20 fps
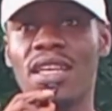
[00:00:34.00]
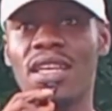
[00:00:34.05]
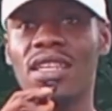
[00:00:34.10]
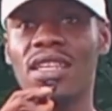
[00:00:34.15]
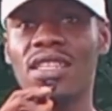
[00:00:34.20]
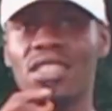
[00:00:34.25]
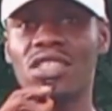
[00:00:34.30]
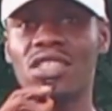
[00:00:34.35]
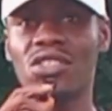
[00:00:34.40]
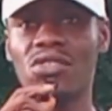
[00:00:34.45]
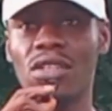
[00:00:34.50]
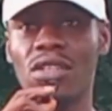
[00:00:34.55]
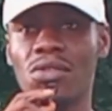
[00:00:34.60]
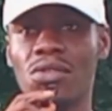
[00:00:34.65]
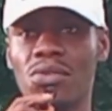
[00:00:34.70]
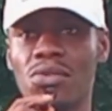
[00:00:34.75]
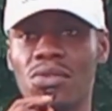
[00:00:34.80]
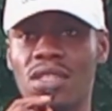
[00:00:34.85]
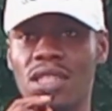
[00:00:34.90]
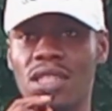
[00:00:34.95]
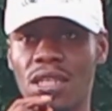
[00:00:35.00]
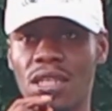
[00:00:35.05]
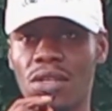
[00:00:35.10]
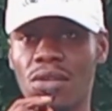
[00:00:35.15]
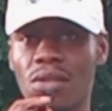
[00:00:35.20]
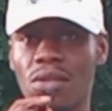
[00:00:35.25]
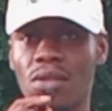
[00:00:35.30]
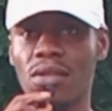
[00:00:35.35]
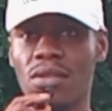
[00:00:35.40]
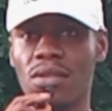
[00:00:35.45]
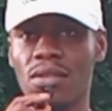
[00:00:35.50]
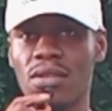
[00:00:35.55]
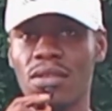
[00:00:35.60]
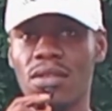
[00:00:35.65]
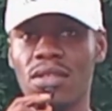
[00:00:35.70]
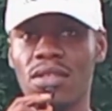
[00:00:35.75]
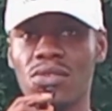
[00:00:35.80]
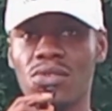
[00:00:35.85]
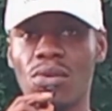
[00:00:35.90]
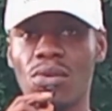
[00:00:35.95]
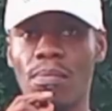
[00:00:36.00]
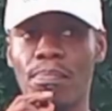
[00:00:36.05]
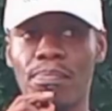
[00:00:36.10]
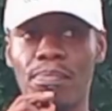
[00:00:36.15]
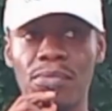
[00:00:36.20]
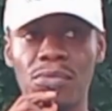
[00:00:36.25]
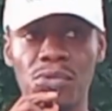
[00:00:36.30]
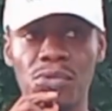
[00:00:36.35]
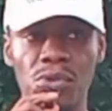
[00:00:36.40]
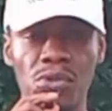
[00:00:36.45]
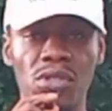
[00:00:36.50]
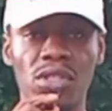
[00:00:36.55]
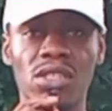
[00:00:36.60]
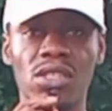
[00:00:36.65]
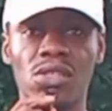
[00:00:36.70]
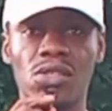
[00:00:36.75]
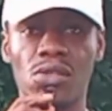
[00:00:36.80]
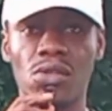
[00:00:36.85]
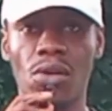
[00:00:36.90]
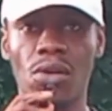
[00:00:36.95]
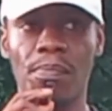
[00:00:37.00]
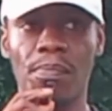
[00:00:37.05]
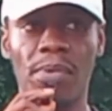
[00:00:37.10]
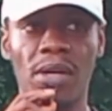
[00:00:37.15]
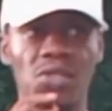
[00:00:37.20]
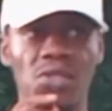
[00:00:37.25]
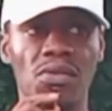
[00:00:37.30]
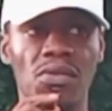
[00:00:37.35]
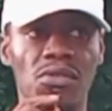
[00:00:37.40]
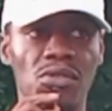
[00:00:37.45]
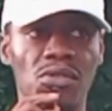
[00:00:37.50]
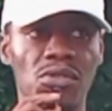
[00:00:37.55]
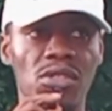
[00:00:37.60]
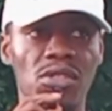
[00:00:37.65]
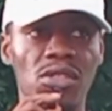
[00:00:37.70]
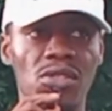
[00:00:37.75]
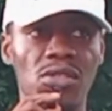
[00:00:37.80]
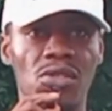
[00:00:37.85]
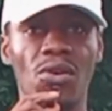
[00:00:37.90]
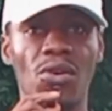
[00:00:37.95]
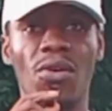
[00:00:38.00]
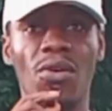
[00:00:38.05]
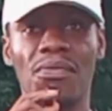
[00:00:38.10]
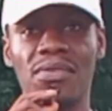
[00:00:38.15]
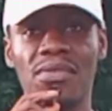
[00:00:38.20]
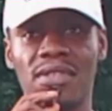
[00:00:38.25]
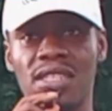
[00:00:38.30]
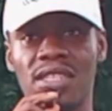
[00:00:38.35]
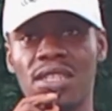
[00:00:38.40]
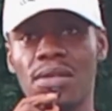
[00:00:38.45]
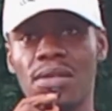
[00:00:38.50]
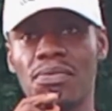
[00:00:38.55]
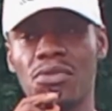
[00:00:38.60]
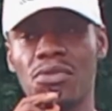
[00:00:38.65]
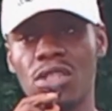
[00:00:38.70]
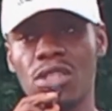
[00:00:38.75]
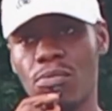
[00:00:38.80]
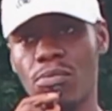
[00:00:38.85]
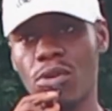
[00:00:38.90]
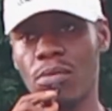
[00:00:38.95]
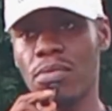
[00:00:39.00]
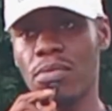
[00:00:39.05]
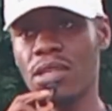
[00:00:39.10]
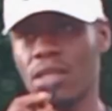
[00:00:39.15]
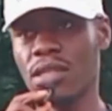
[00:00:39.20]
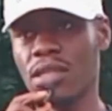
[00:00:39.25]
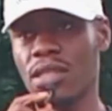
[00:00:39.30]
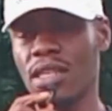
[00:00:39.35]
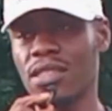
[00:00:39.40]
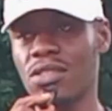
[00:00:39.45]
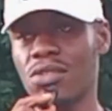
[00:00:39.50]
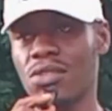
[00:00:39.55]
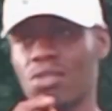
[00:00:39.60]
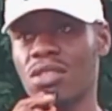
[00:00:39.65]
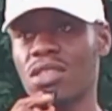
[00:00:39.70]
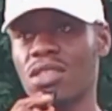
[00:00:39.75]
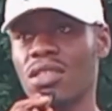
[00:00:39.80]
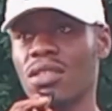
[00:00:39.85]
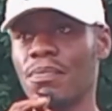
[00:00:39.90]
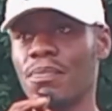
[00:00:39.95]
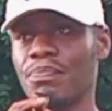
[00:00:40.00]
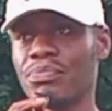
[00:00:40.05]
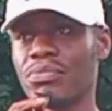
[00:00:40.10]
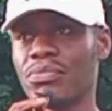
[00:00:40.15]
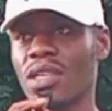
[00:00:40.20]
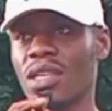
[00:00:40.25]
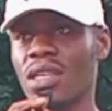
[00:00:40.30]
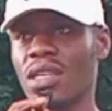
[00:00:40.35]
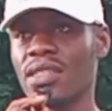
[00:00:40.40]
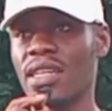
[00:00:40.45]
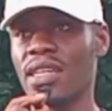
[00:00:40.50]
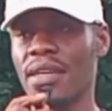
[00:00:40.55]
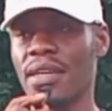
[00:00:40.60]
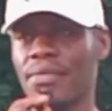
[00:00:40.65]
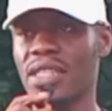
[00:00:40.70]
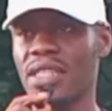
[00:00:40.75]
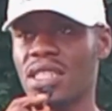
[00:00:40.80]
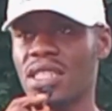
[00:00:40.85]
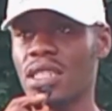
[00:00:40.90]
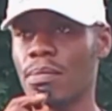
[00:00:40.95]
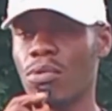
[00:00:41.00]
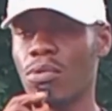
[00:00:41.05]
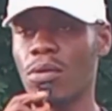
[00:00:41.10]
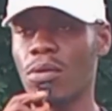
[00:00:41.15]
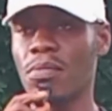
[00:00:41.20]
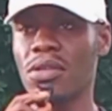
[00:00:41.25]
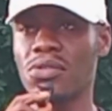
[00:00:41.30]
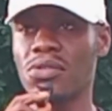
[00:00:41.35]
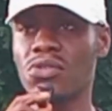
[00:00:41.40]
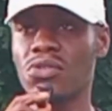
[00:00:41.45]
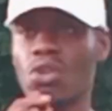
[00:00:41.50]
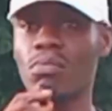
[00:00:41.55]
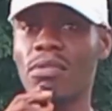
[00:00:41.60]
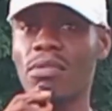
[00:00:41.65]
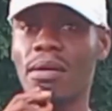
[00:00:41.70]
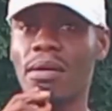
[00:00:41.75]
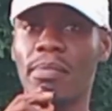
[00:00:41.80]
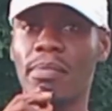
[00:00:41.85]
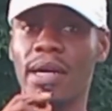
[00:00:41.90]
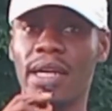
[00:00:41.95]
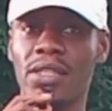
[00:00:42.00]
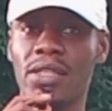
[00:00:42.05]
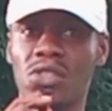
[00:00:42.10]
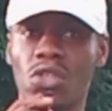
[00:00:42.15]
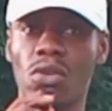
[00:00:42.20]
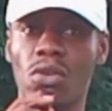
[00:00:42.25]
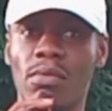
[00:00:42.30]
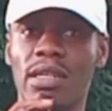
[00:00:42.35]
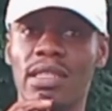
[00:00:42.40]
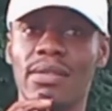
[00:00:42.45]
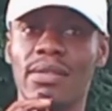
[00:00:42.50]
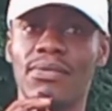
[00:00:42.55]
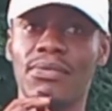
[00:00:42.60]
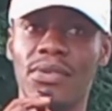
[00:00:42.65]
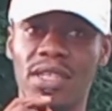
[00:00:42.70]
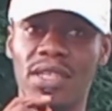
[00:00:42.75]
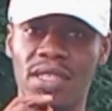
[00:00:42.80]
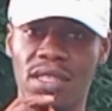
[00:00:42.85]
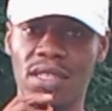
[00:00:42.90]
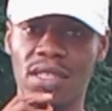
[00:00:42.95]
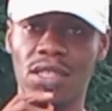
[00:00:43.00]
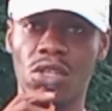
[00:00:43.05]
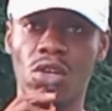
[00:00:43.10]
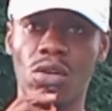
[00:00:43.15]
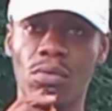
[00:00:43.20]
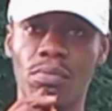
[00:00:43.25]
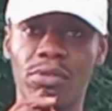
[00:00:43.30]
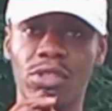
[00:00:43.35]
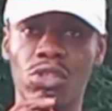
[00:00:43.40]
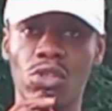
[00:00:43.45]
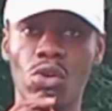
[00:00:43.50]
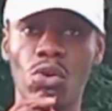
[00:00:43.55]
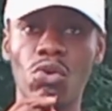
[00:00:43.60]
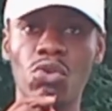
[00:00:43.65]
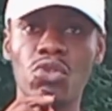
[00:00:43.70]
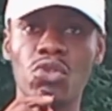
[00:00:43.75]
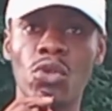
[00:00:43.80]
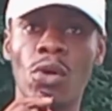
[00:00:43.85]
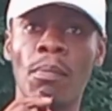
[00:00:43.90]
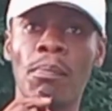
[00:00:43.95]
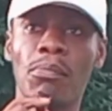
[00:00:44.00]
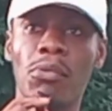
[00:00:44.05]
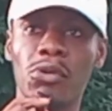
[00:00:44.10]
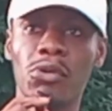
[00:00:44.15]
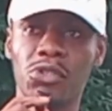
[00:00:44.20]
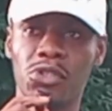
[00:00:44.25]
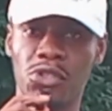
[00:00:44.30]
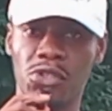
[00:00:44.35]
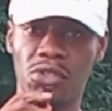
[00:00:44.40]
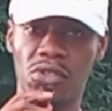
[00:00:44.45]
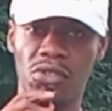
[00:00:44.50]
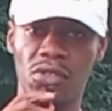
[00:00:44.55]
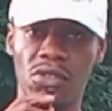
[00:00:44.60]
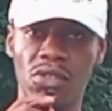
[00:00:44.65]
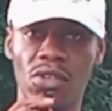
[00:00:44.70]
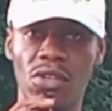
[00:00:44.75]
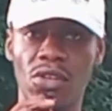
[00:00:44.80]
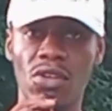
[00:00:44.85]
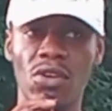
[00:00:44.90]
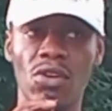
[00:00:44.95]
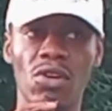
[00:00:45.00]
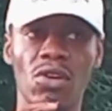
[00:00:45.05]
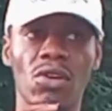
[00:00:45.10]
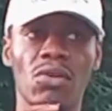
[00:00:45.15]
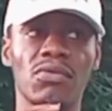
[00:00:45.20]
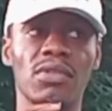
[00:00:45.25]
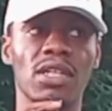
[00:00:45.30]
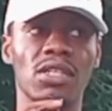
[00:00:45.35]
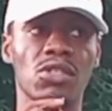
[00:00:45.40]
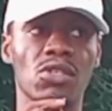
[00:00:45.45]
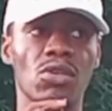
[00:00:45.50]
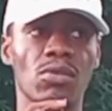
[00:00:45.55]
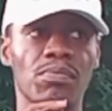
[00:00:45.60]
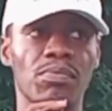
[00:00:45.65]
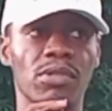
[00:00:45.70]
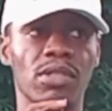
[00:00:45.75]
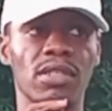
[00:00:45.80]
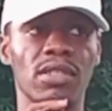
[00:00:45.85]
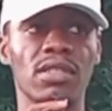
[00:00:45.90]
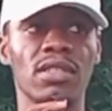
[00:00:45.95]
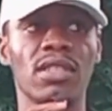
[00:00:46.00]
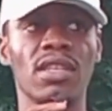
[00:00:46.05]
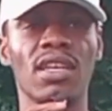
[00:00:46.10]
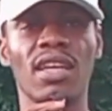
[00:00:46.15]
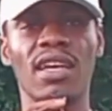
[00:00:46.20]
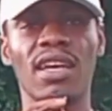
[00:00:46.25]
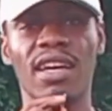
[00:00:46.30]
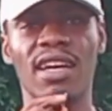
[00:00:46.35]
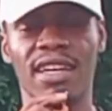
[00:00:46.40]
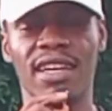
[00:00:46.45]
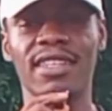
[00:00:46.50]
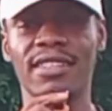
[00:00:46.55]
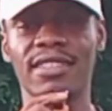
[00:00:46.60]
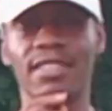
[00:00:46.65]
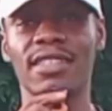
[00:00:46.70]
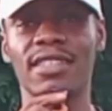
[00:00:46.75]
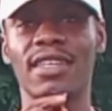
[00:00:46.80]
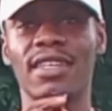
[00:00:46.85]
is trying to sell some units or part of the unit of itself to the public. That is to say, they're inviting the public to come and buy, to come and invest in the company, own some portion of that company. And